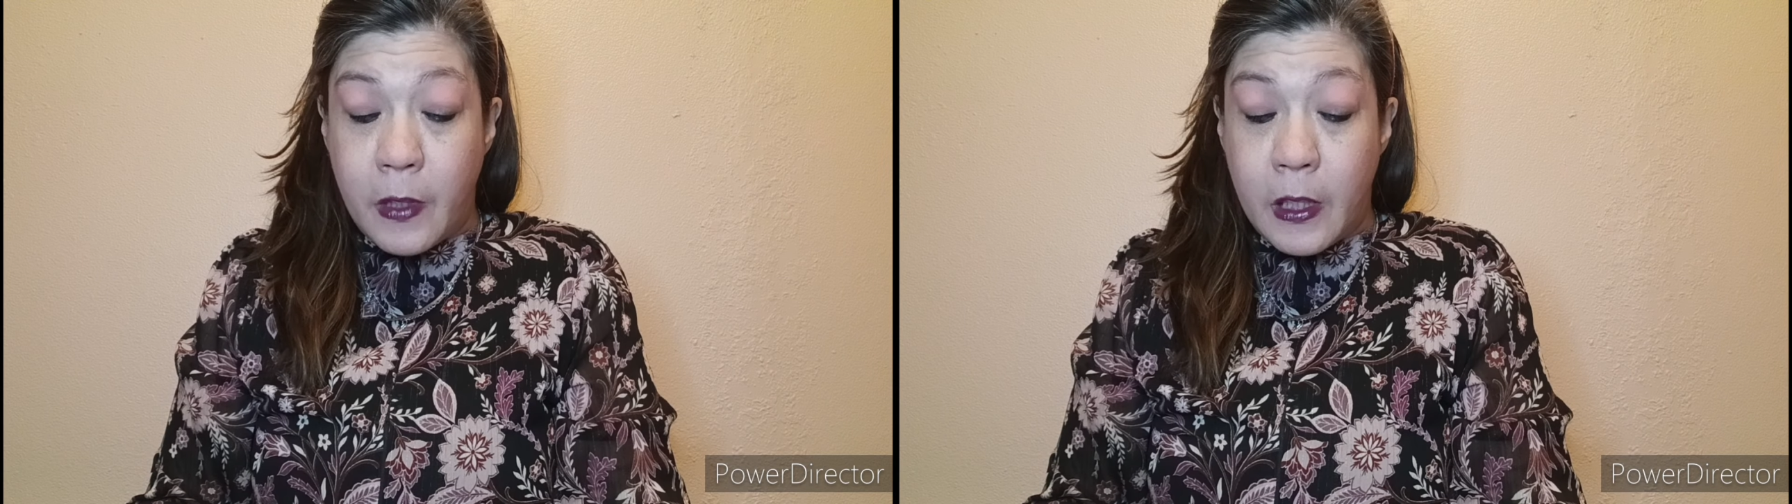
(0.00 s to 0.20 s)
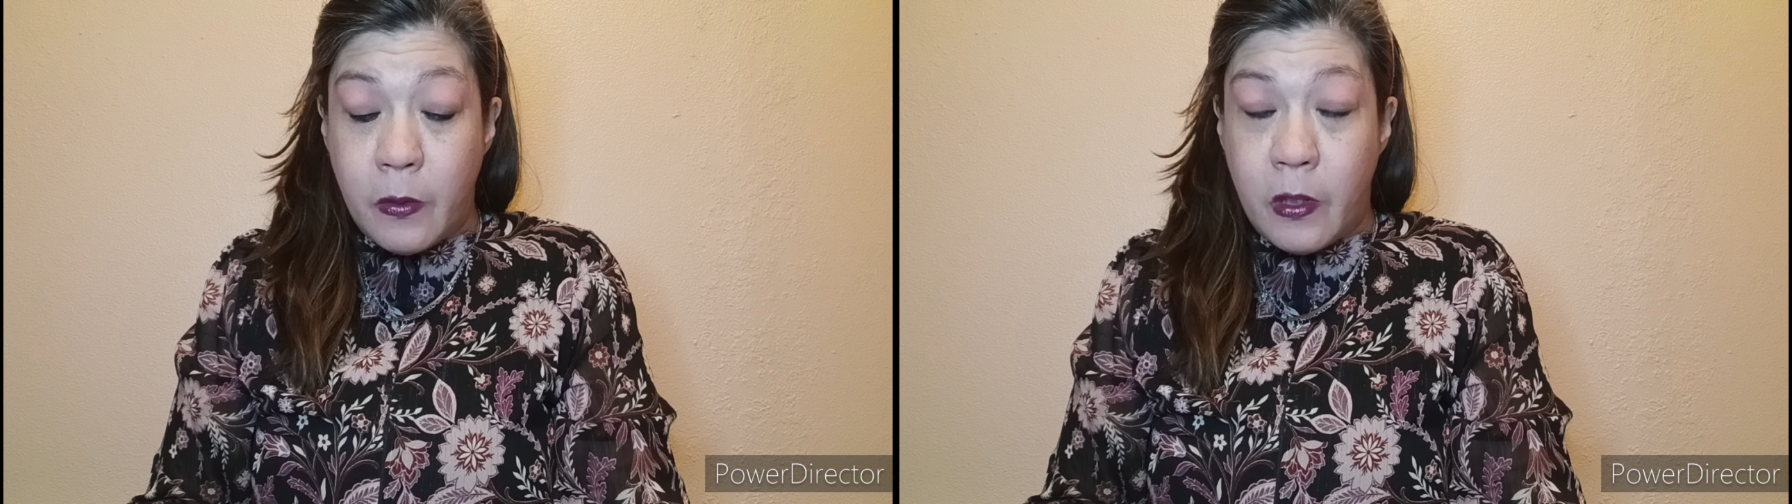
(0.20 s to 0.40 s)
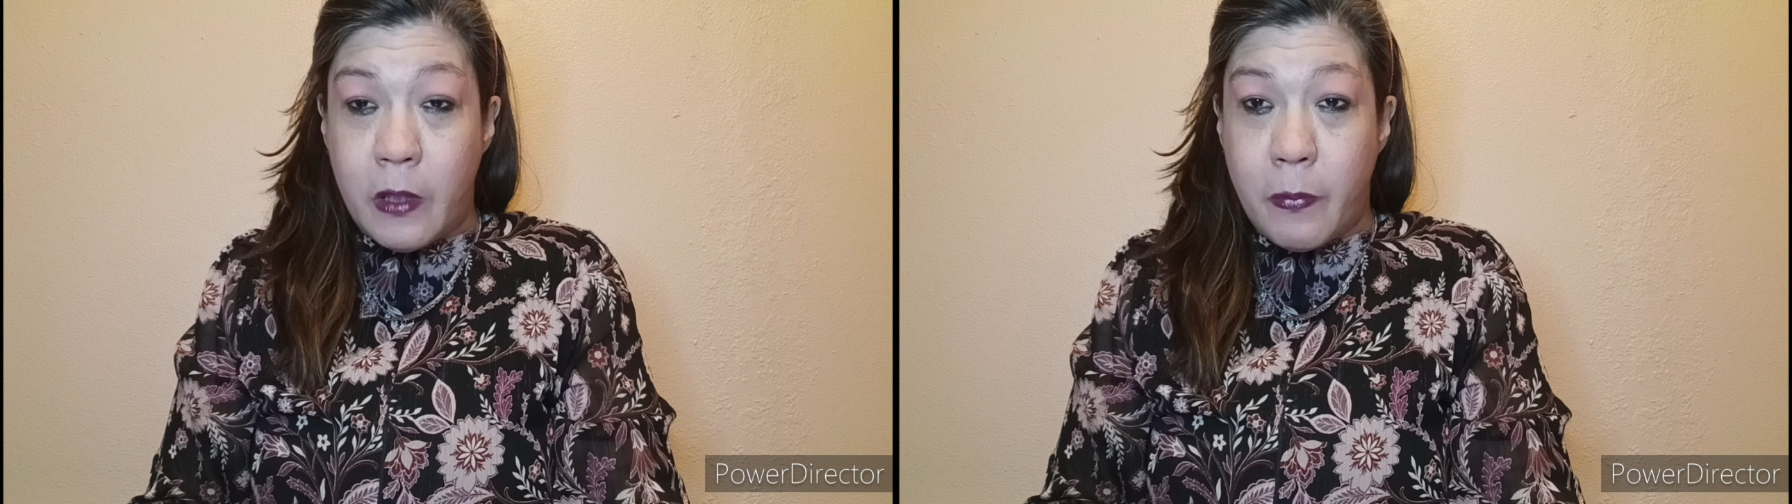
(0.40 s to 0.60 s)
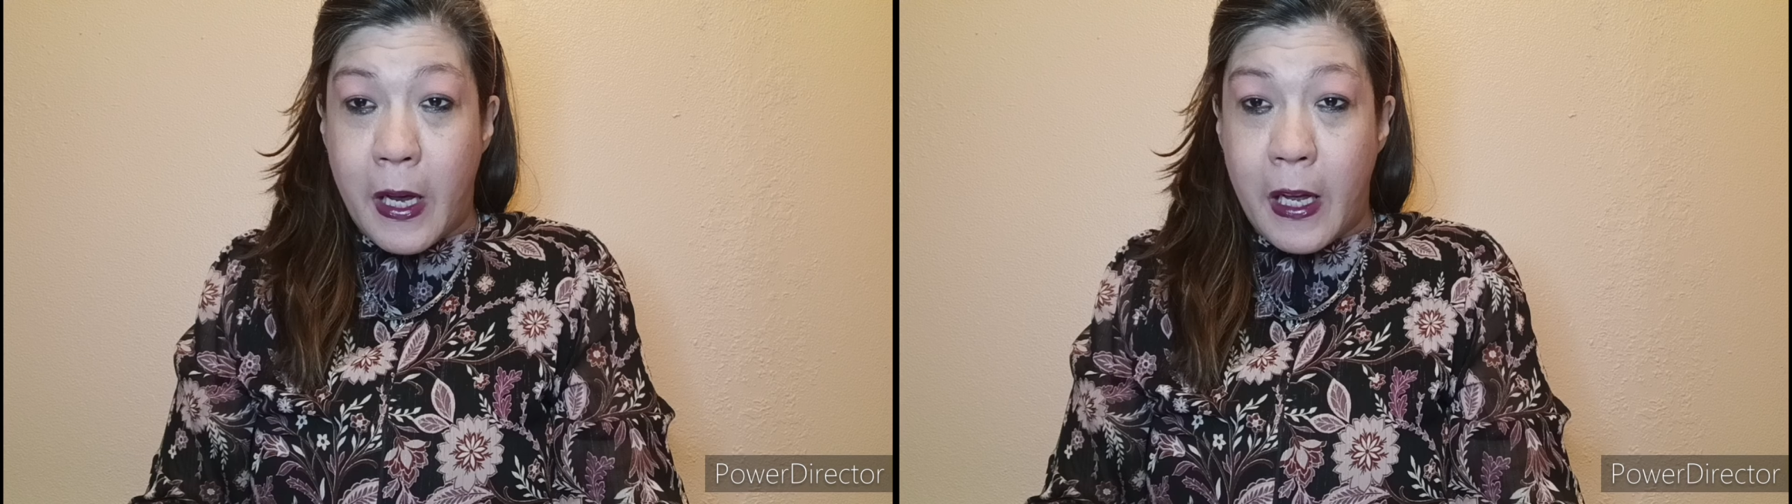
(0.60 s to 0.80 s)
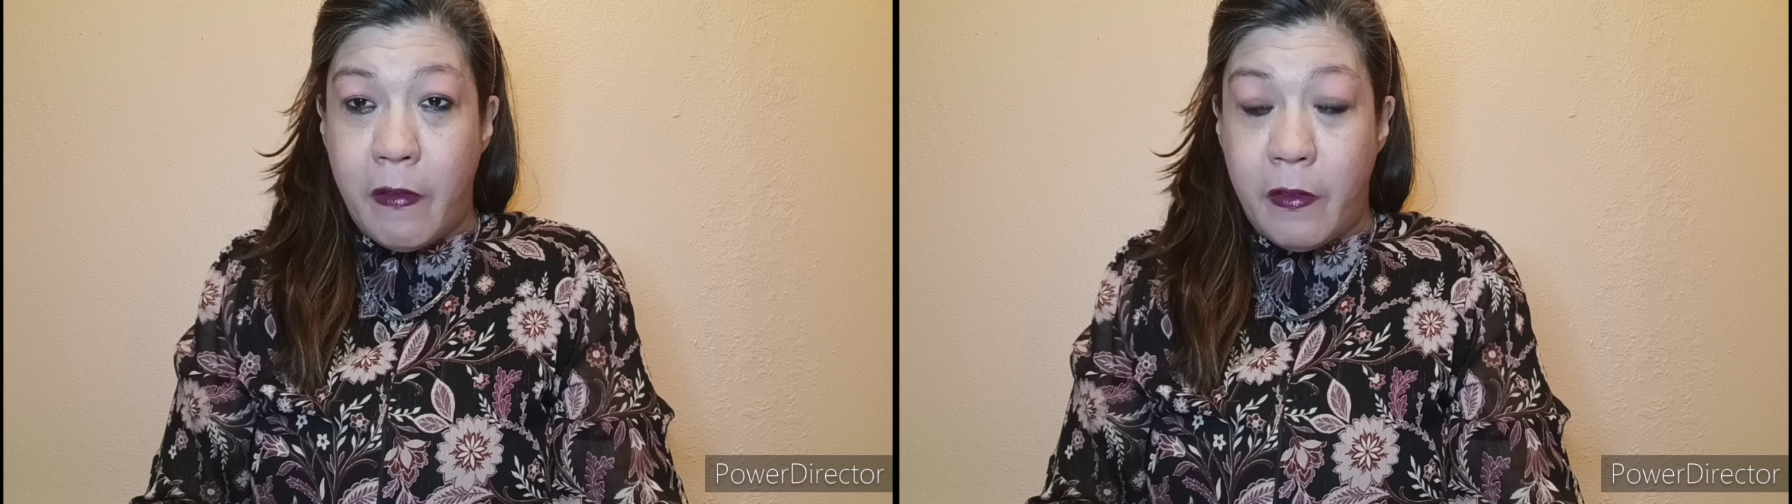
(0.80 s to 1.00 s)
This one is
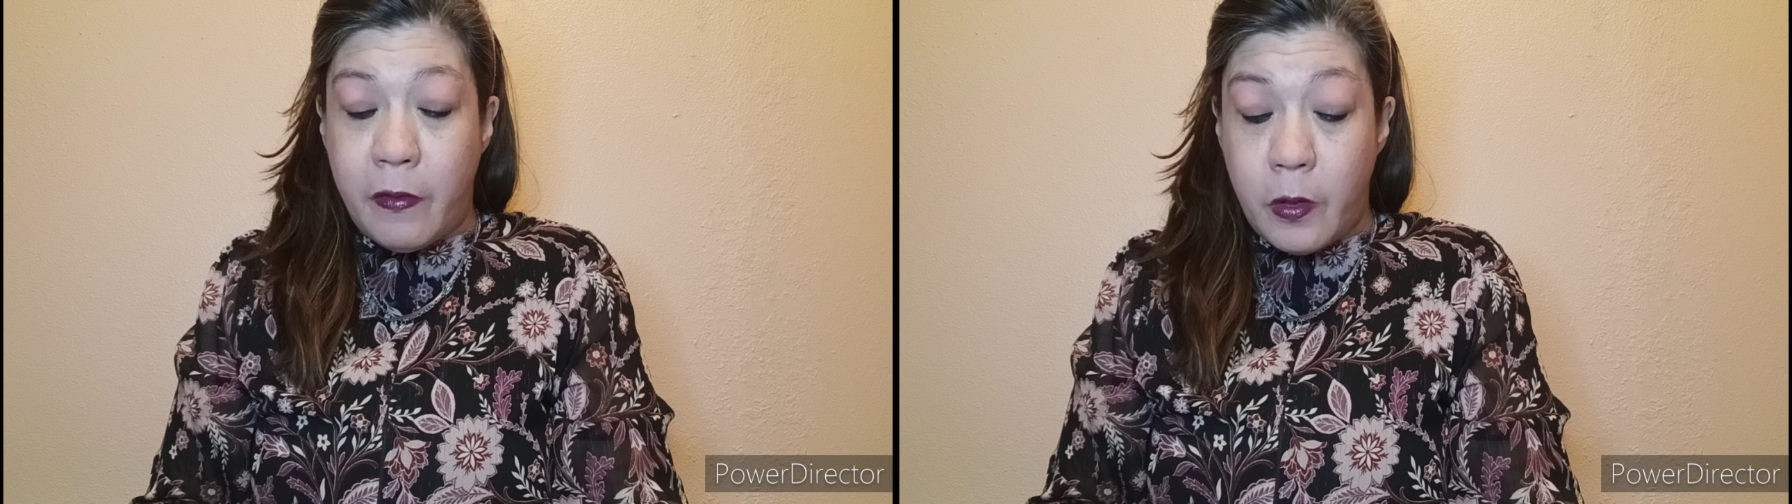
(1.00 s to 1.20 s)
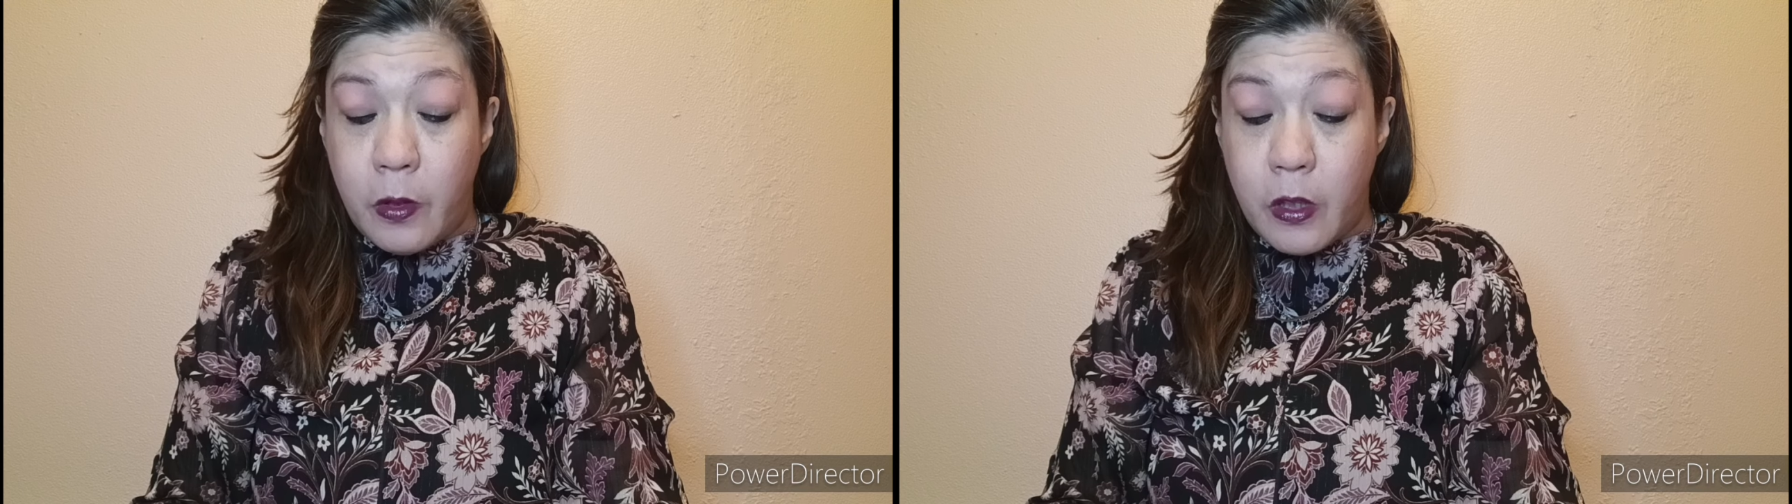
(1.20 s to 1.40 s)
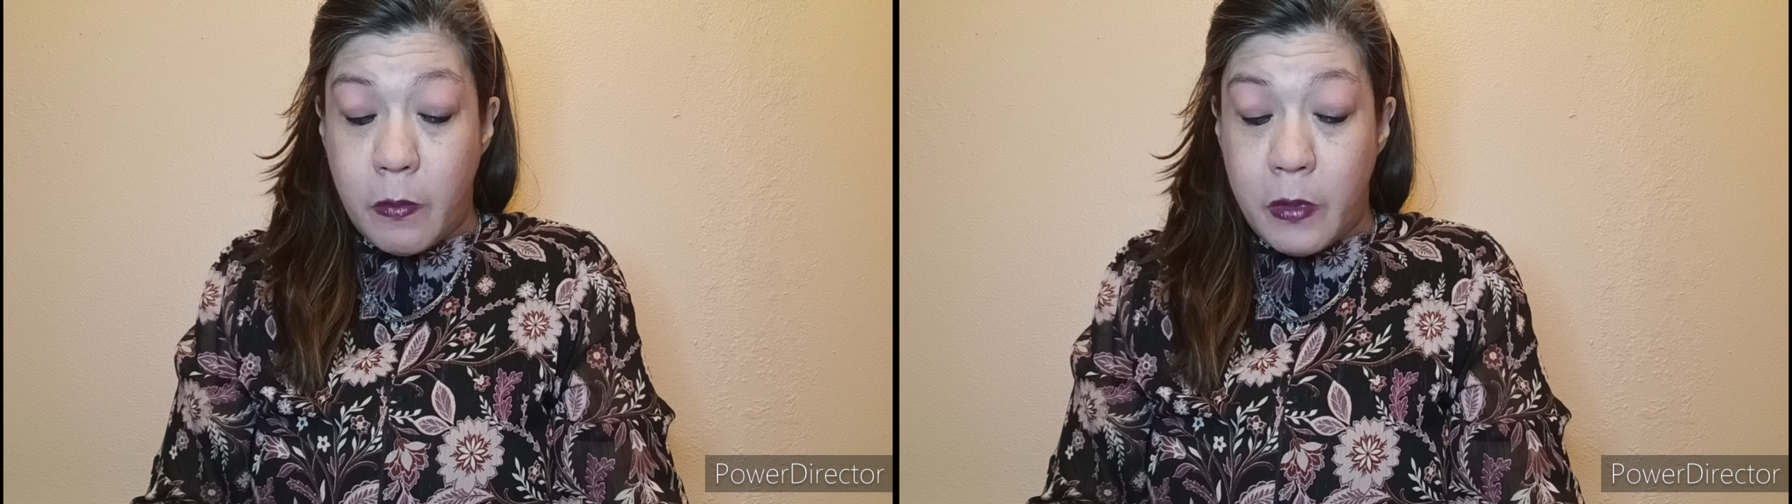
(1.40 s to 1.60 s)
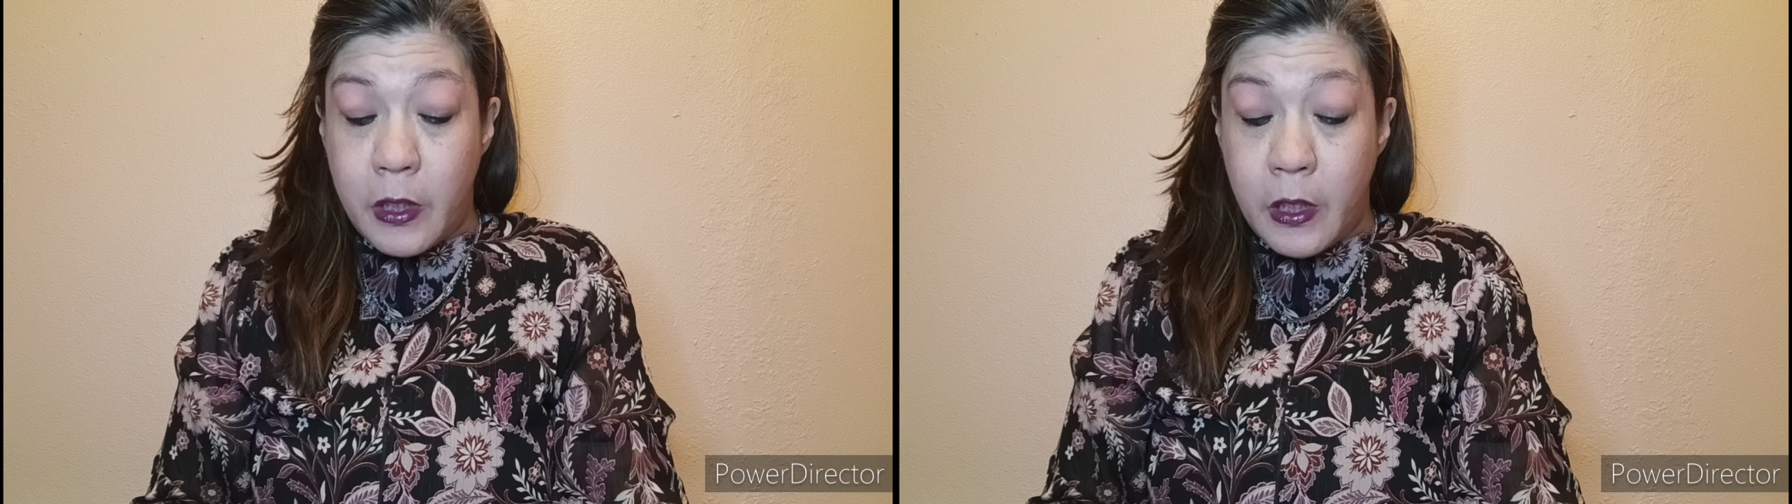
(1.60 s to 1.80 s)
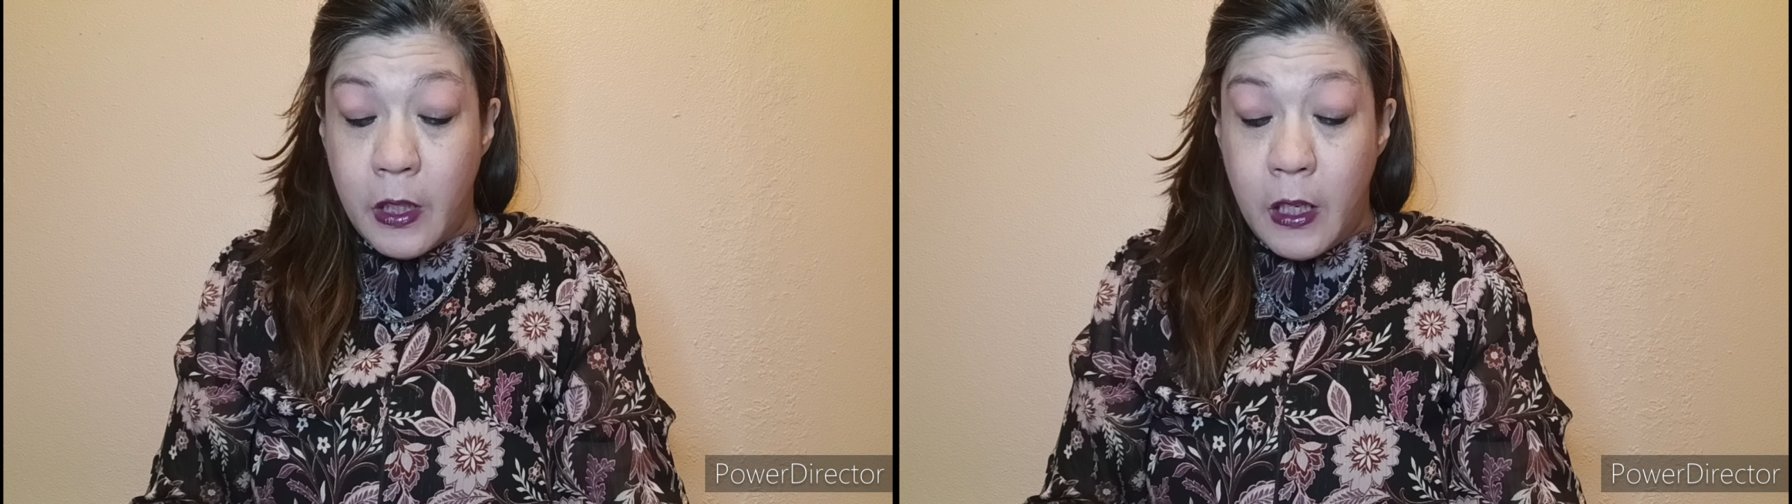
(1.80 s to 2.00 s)
by
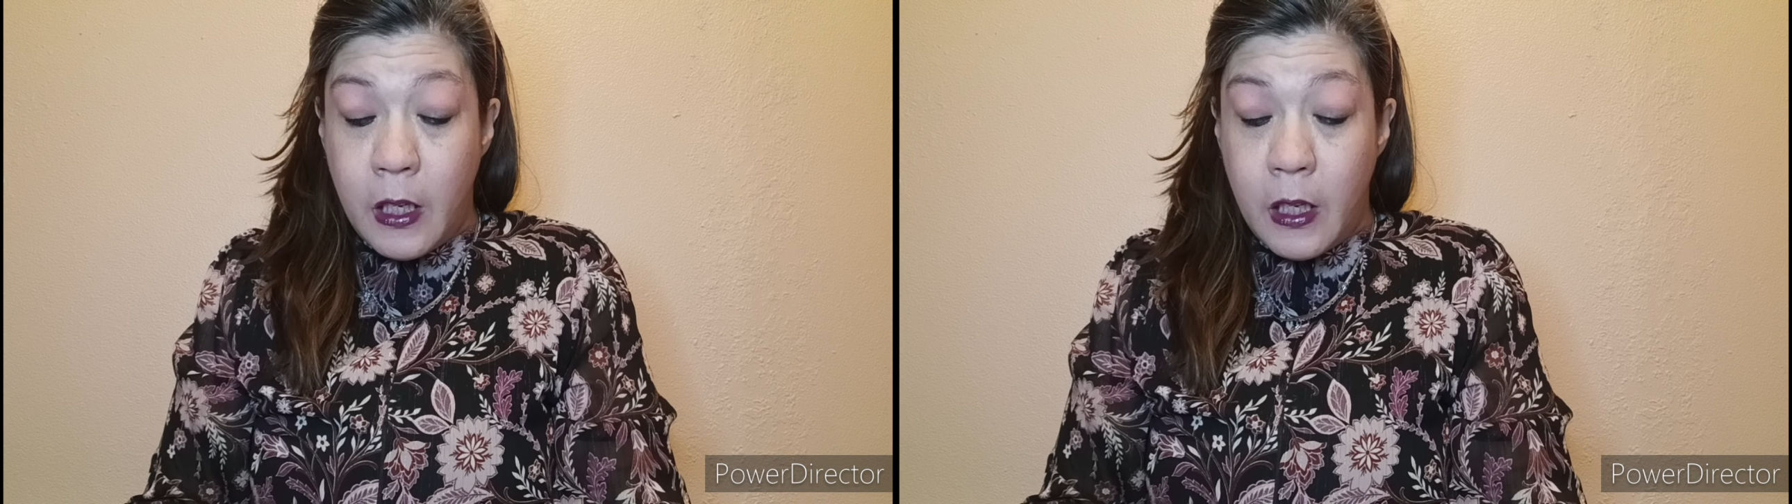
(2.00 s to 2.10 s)
Forbes.